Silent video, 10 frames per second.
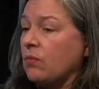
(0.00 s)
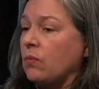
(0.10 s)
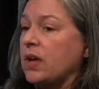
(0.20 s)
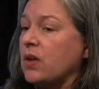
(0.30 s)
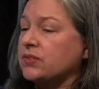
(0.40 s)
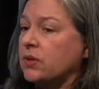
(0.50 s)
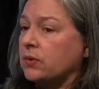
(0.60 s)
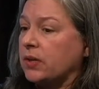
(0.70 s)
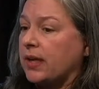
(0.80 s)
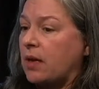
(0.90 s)
We also
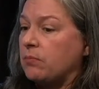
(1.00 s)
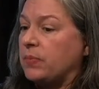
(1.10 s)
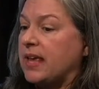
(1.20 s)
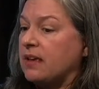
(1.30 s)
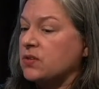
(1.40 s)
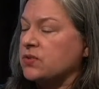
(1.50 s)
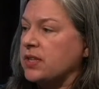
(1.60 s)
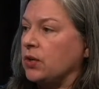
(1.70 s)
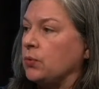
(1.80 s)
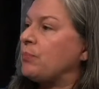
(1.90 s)
look at behaviors
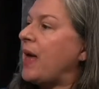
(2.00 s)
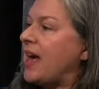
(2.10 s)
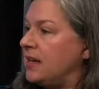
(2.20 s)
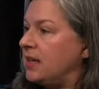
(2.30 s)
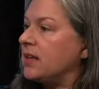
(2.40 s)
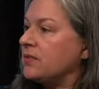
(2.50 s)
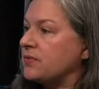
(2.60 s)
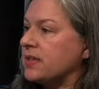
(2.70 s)
that are repetitive,